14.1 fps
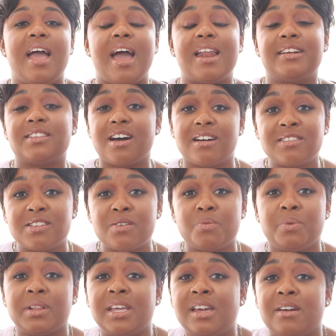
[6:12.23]
And it's also
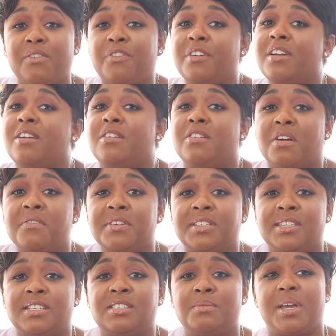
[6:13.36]
really good for your nervous
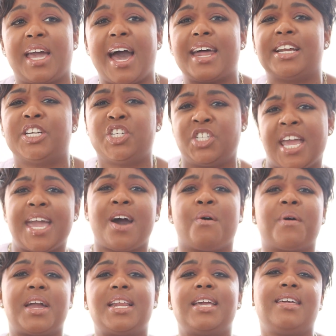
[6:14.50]
system to kind of shake
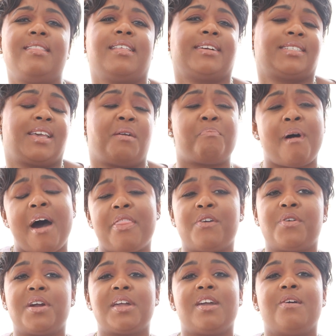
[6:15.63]
out anything that's like
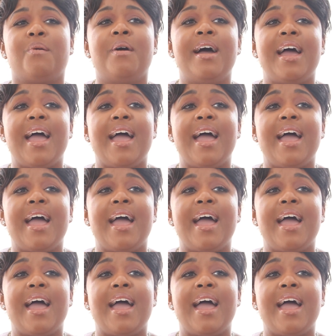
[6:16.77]
bothering you.